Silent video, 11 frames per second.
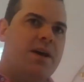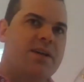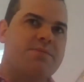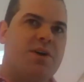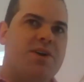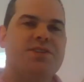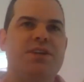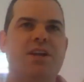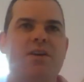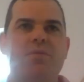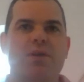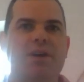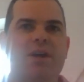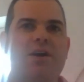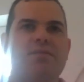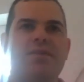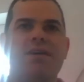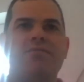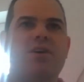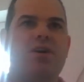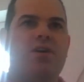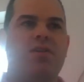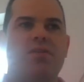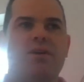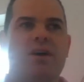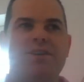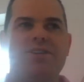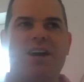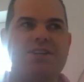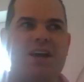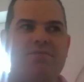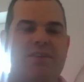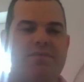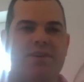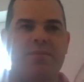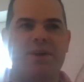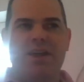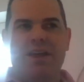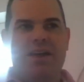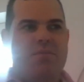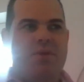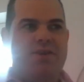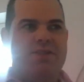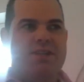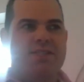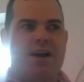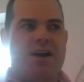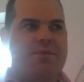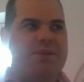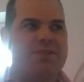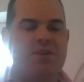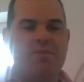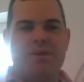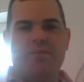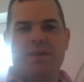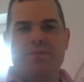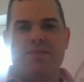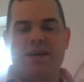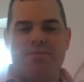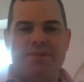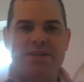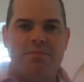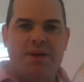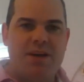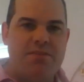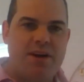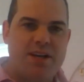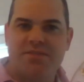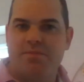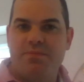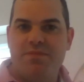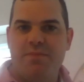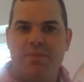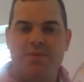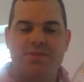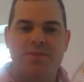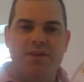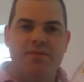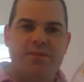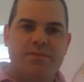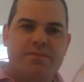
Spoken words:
As much as you want to go for that role, I generally feel like most of the time it's got to be a minimum 10% pay rise for people to move.